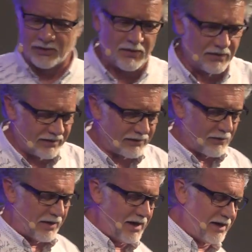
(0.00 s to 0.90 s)
you on the
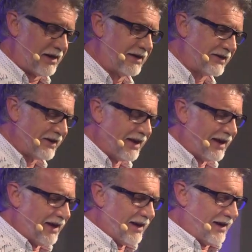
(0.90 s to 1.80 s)
screen.
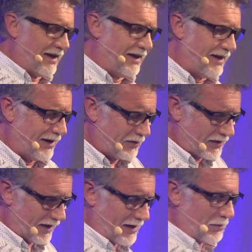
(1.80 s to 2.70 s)
Uh, of
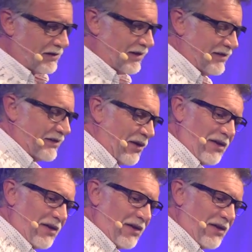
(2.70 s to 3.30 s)
circumcision or a